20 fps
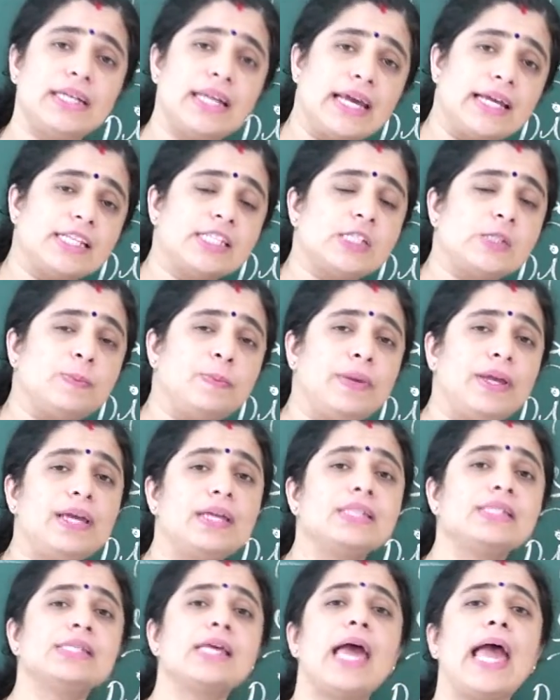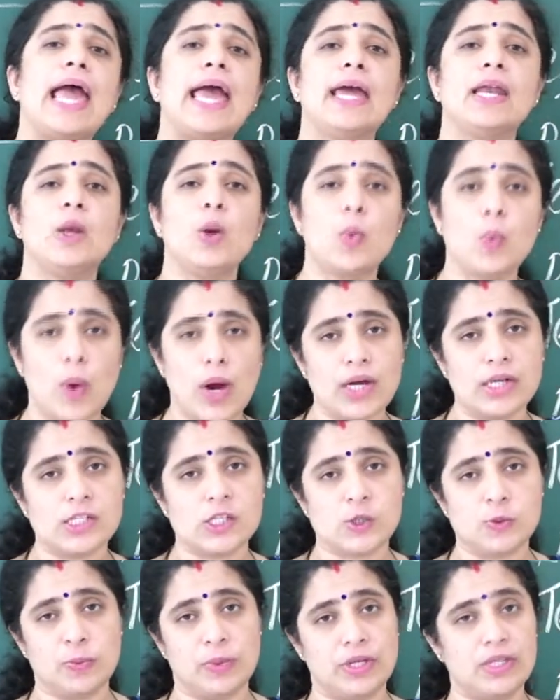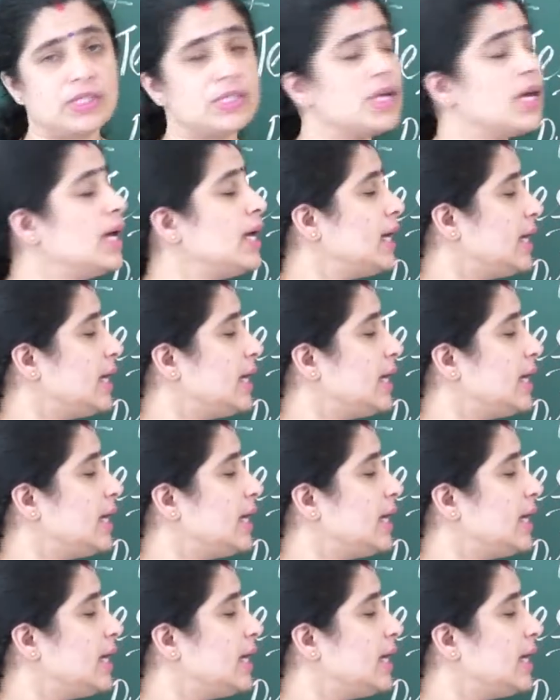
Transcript: tens place and ones place.